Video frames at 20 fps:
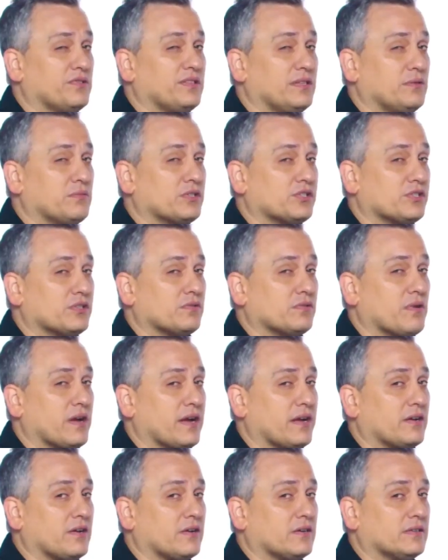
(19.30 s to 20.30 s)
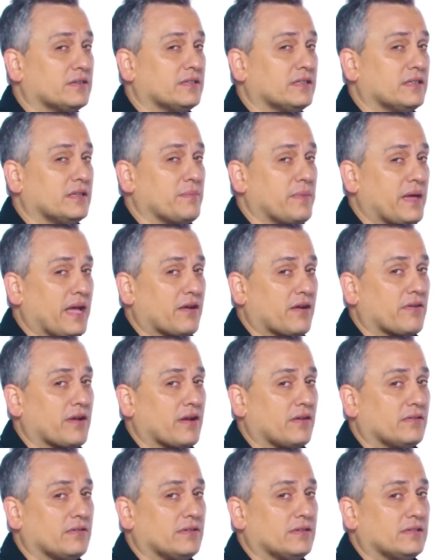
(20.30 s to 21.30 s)
you will see Richard Rider in the
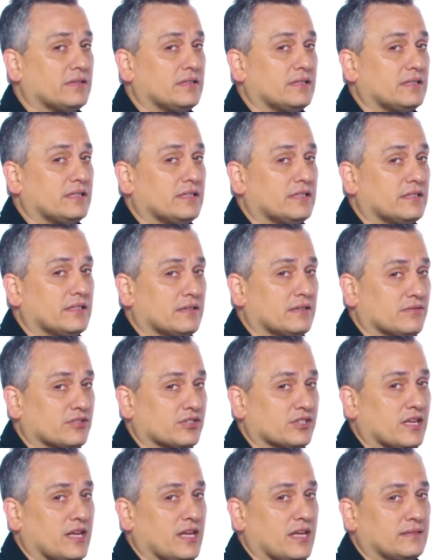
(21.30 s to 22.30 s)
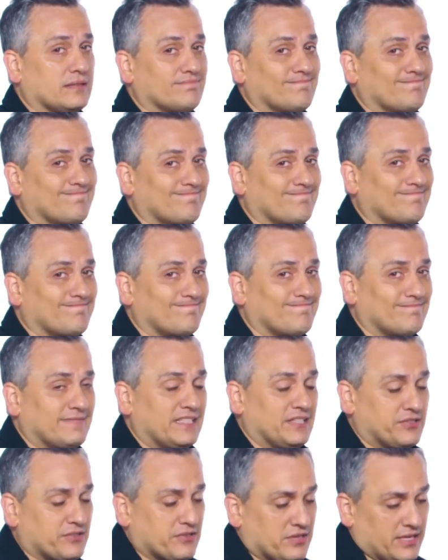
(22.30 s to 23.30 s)
background of a shot.
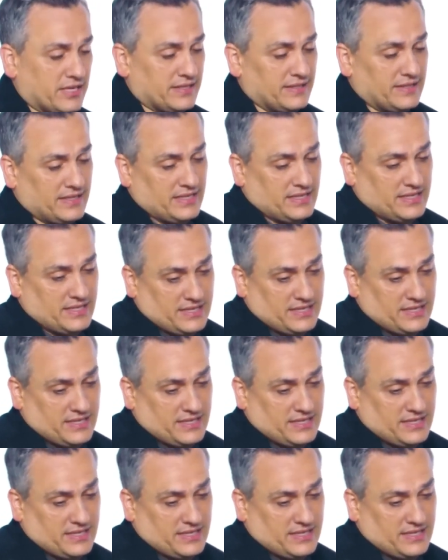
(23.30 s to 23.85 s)
Easter egg.